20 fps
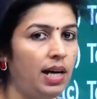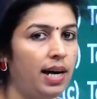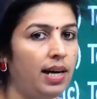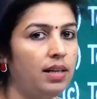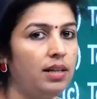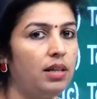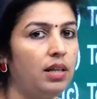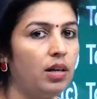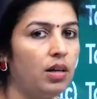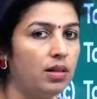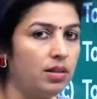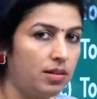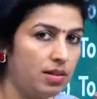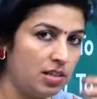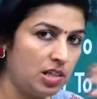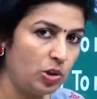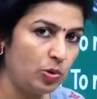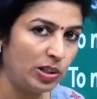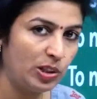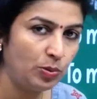and the
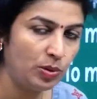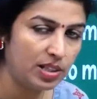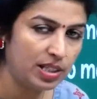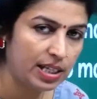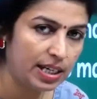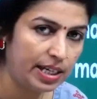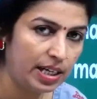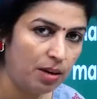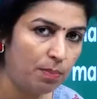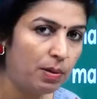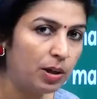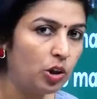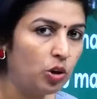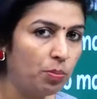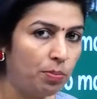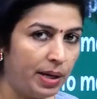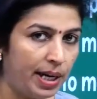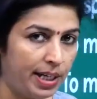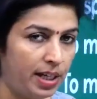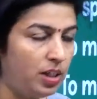situation was clear, but you
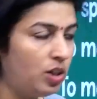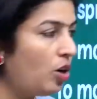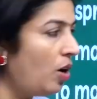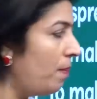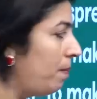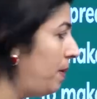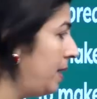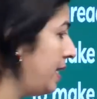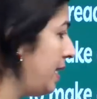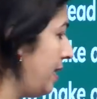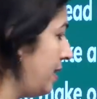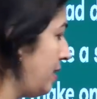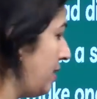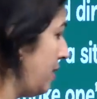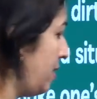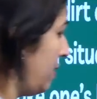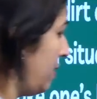made it complicated.